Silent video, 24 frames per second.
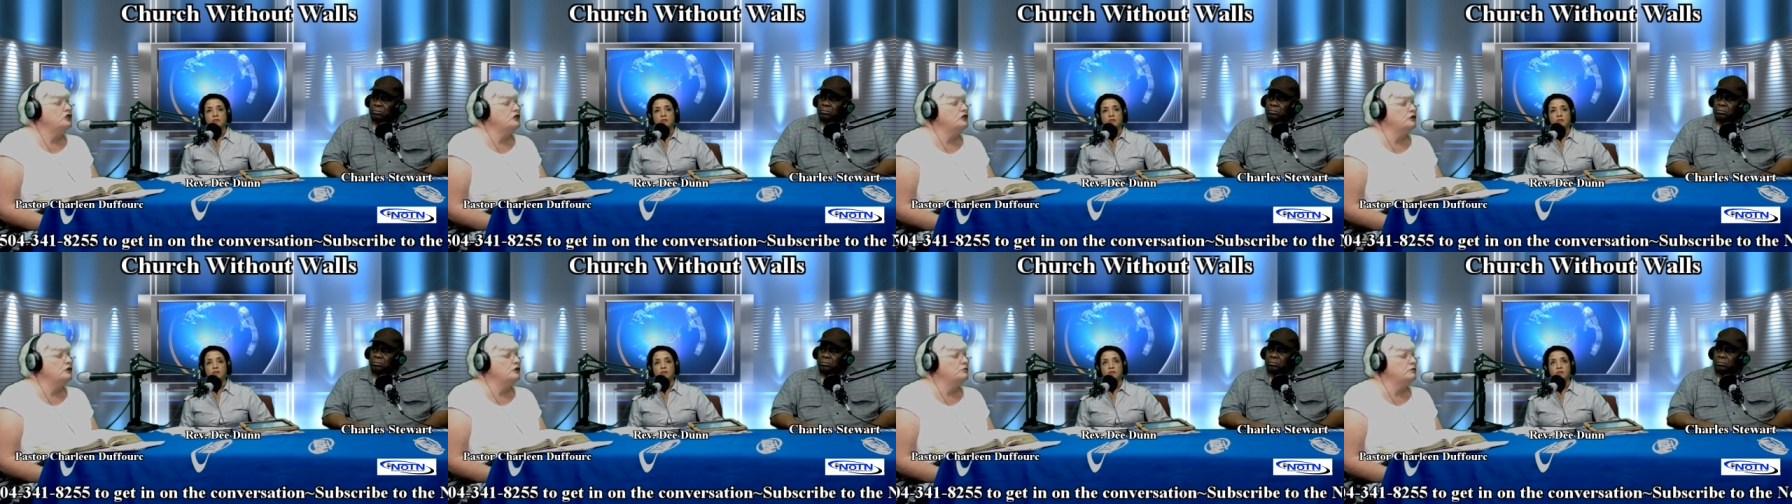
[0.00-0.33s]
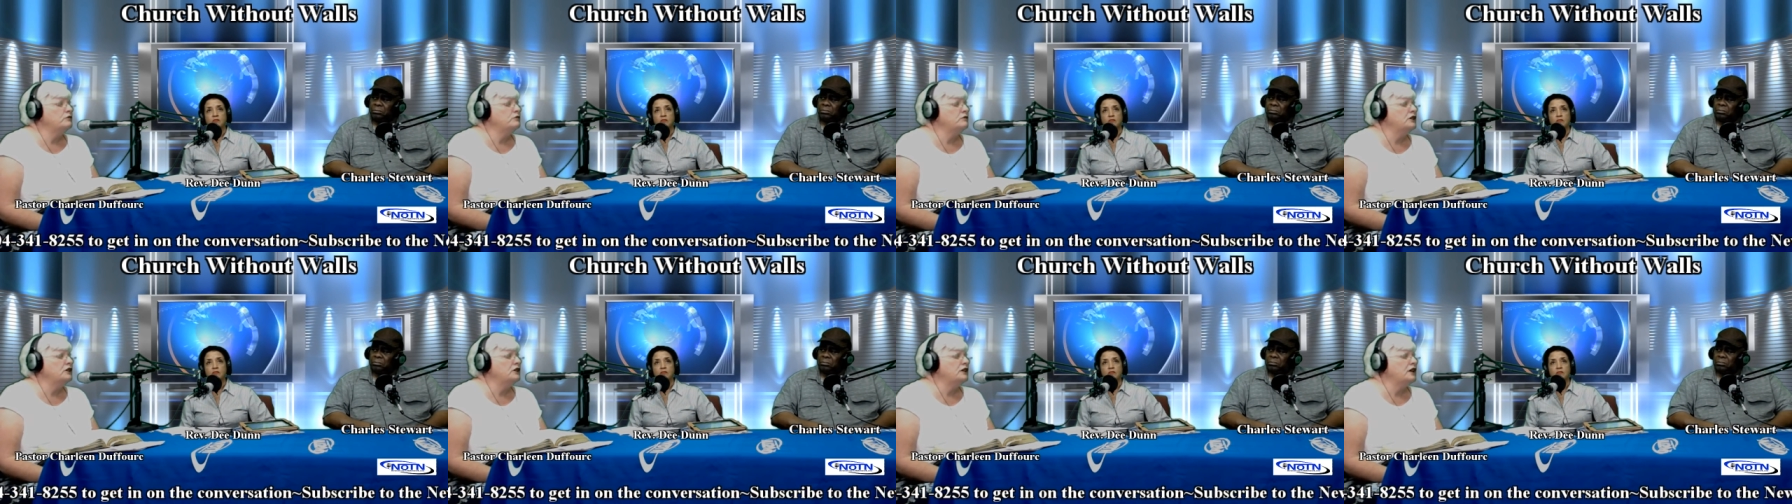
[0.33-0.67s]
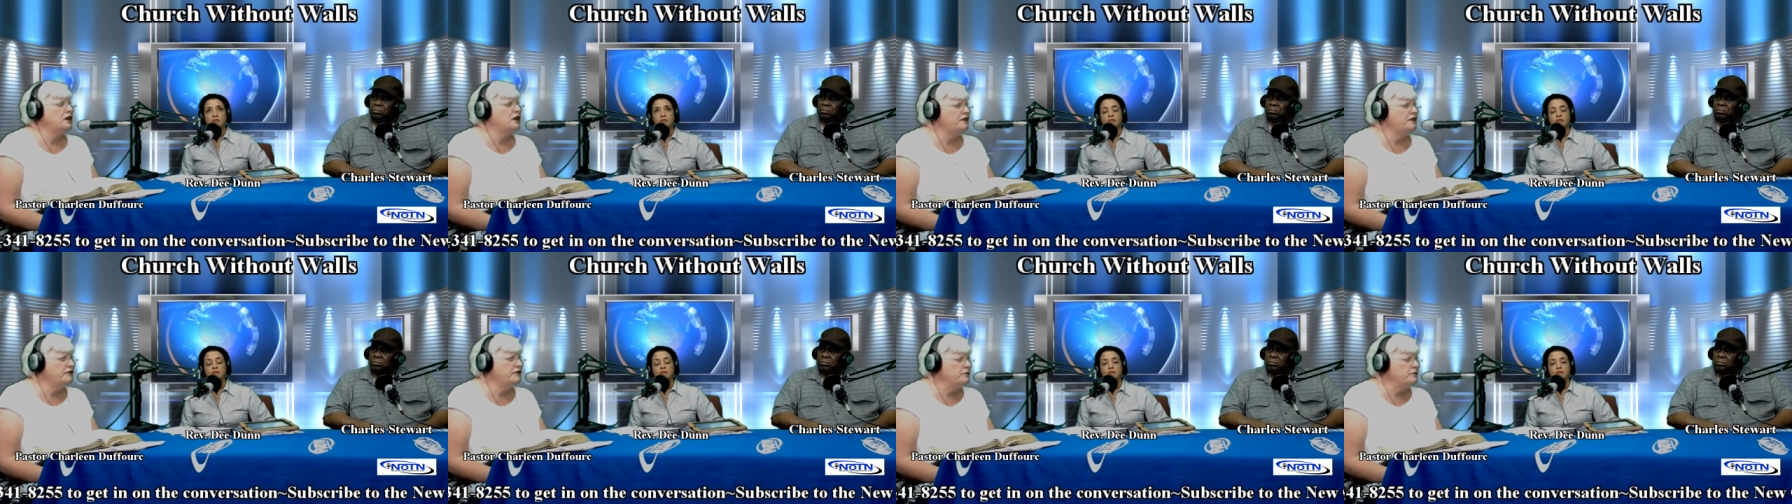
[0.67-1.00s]
you know,
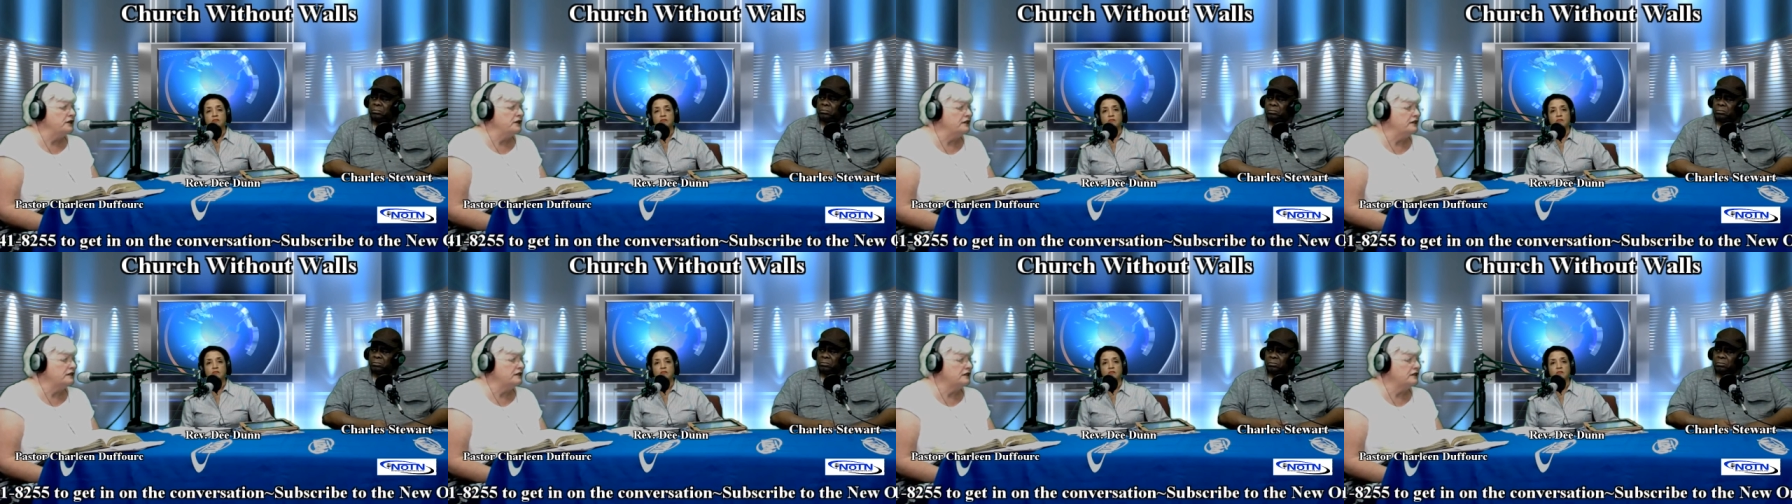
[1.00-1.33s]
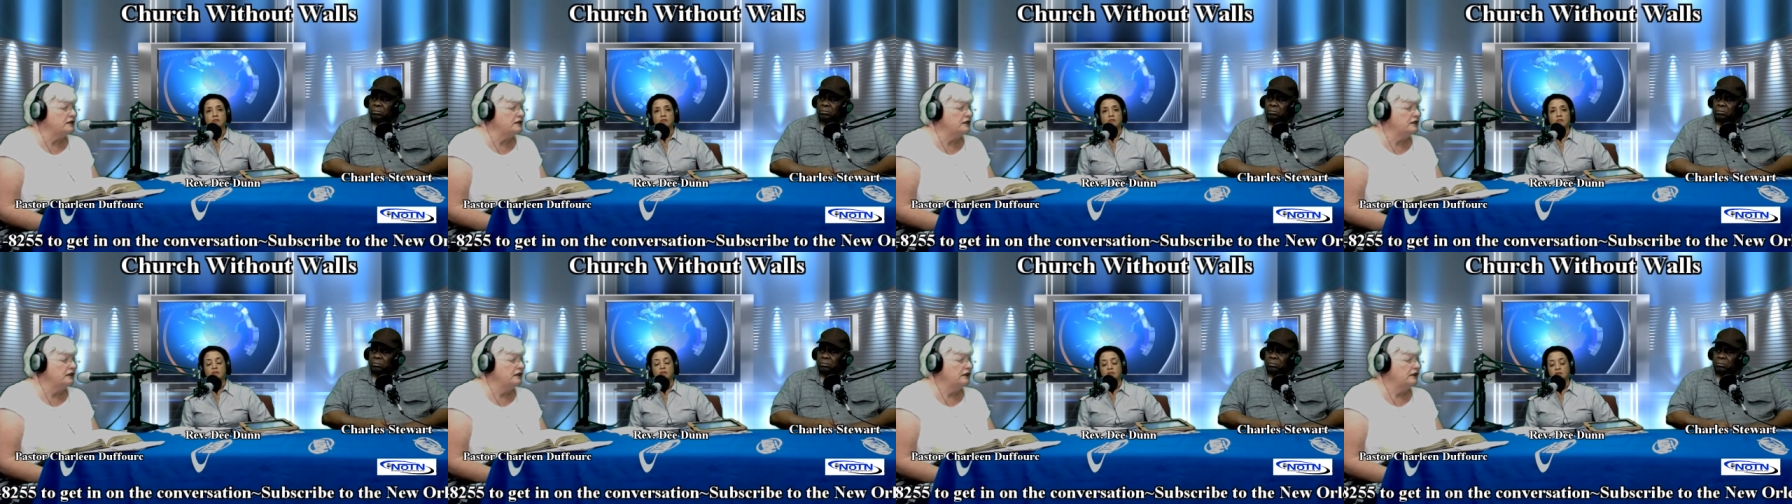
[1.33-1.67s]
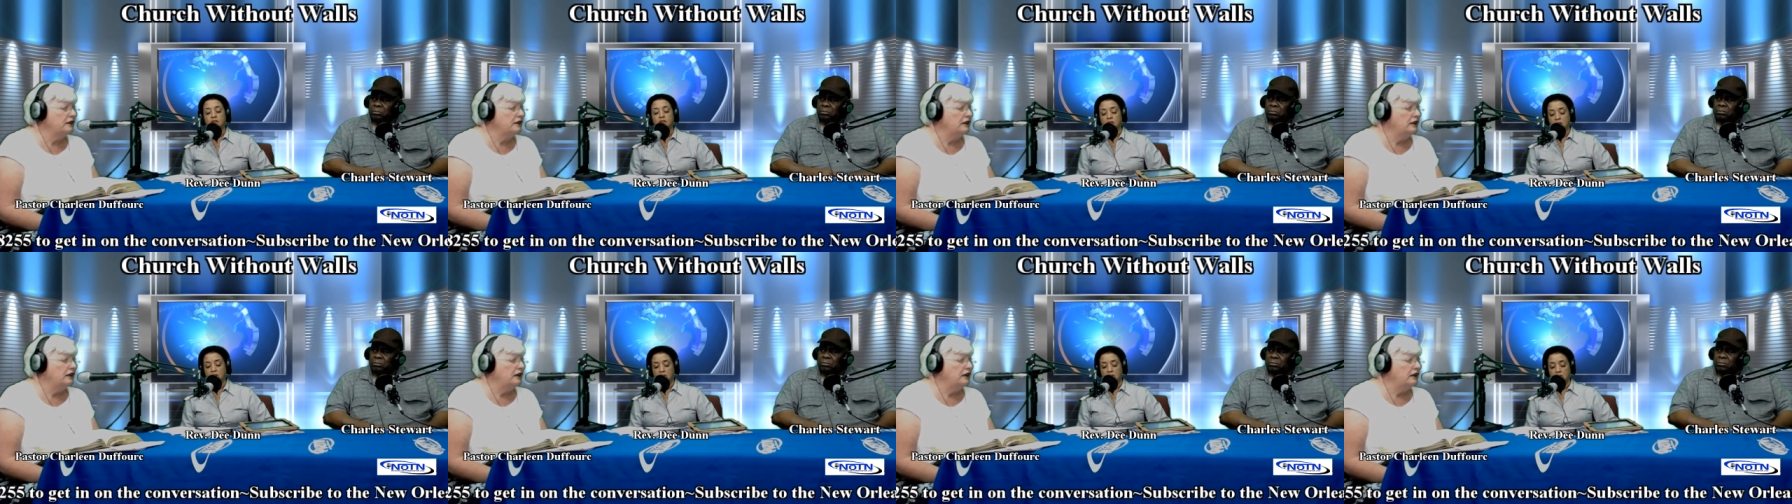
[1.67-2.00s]
the government
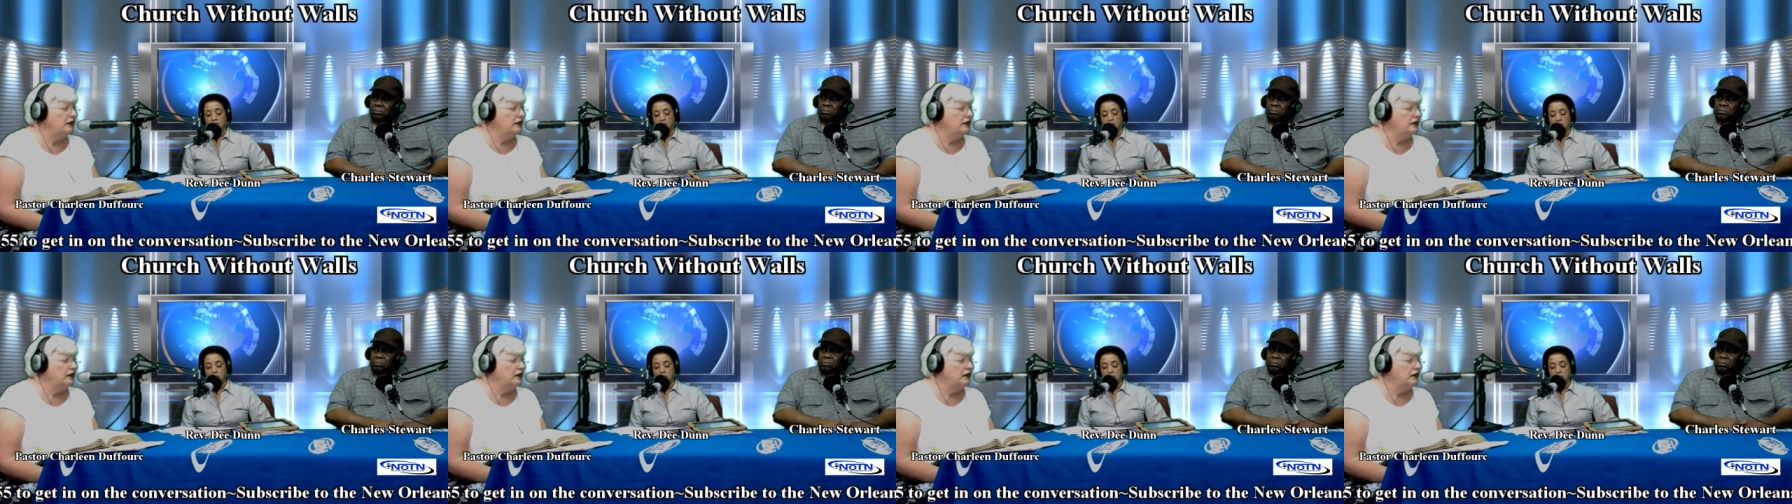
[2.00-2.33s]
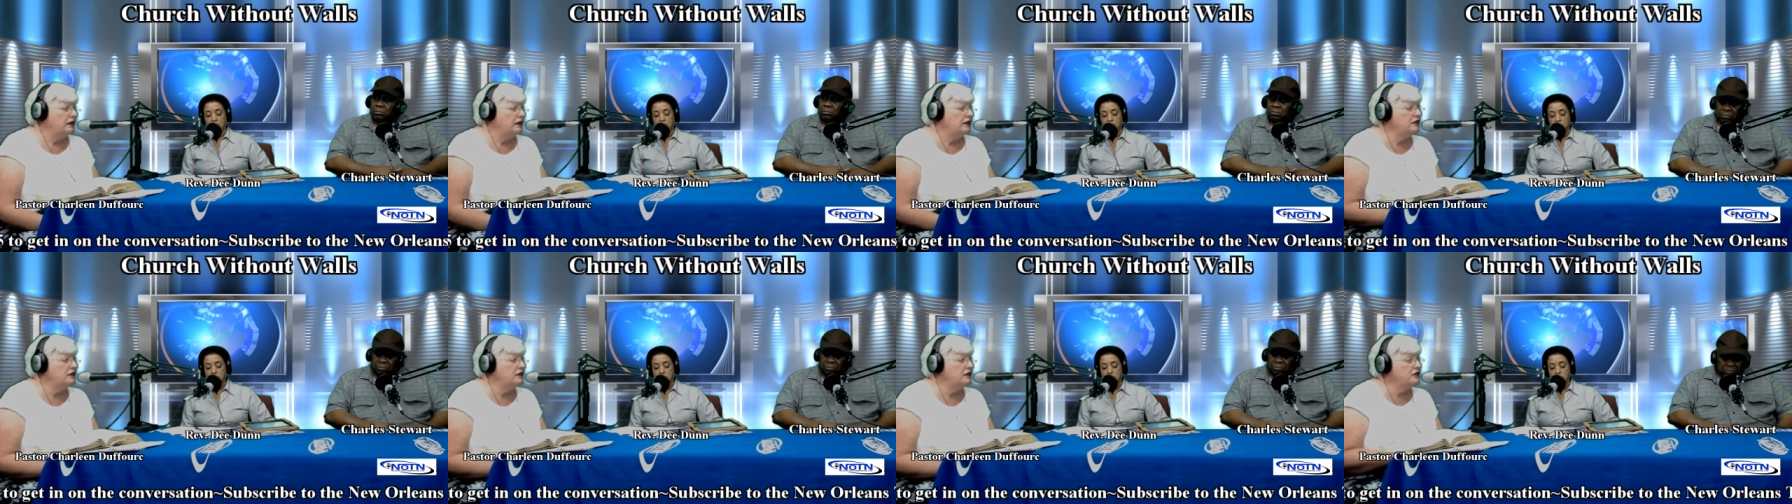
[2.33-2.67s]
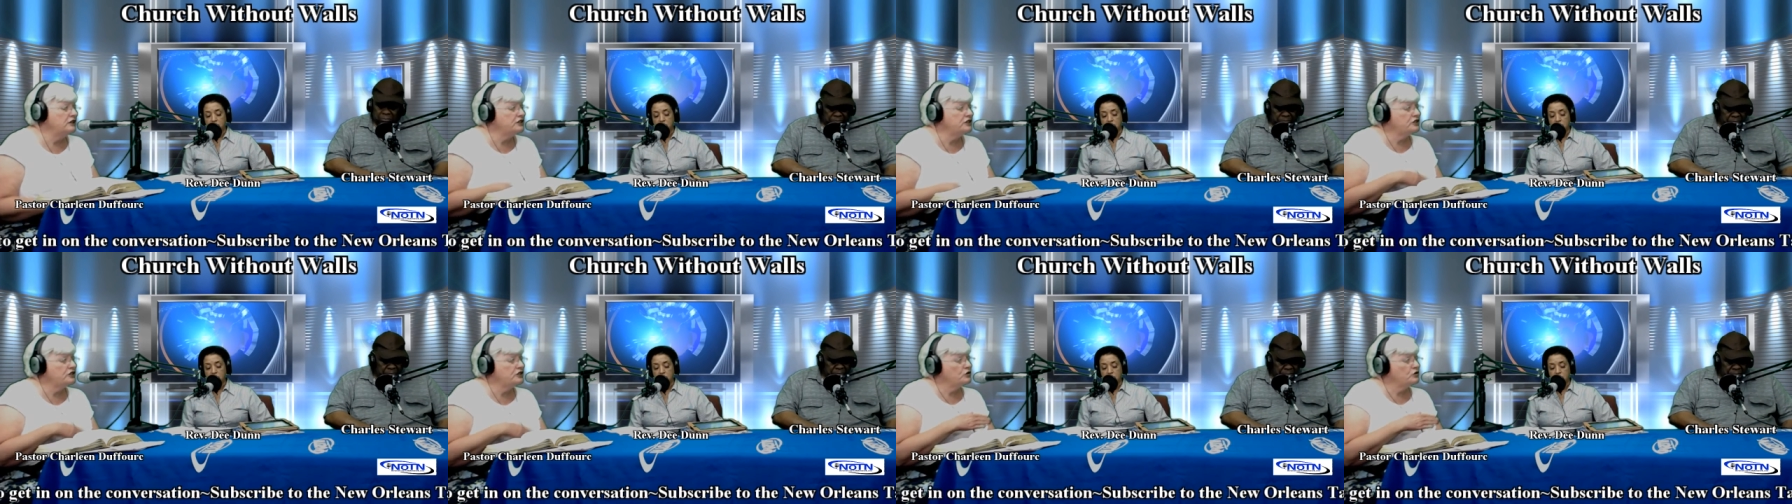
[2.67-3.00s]

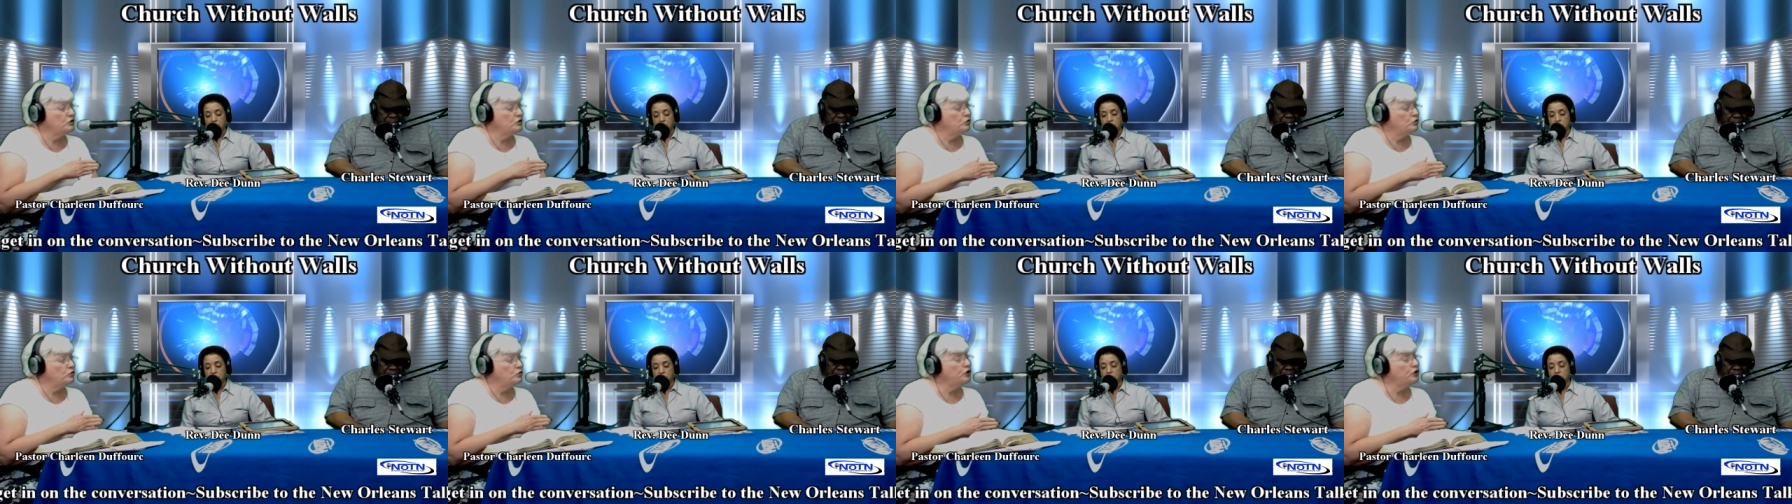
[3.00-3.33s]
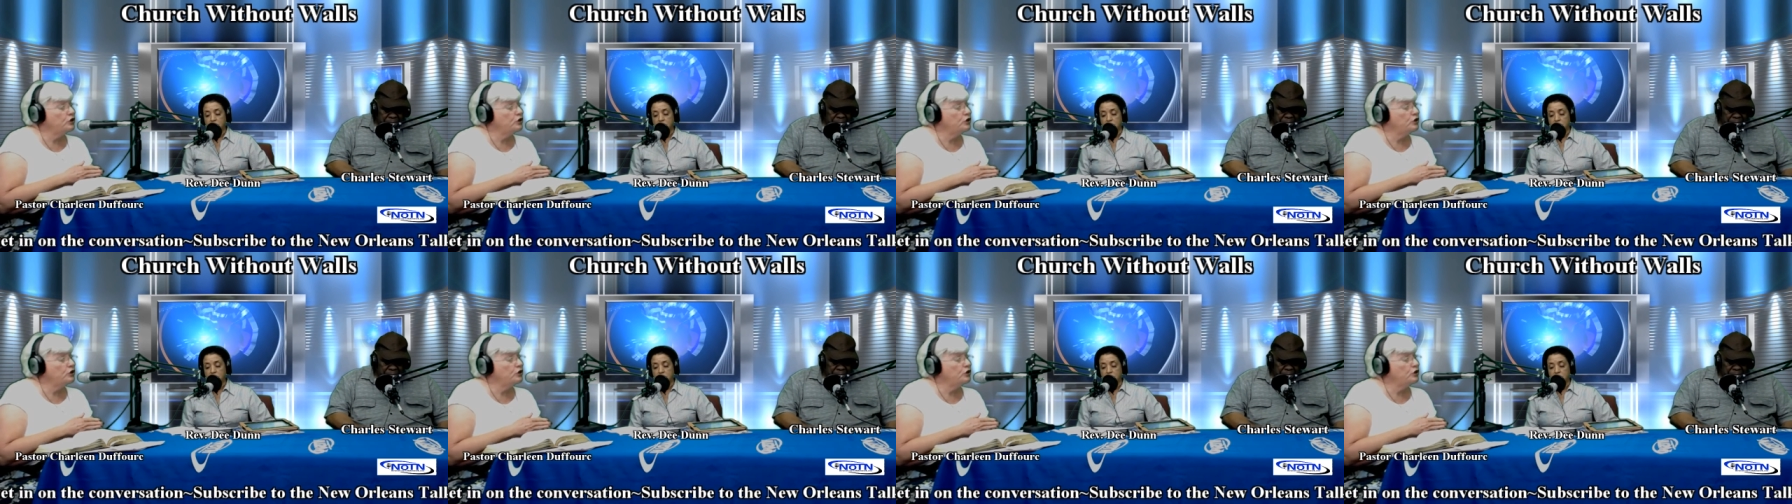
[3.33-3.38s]
is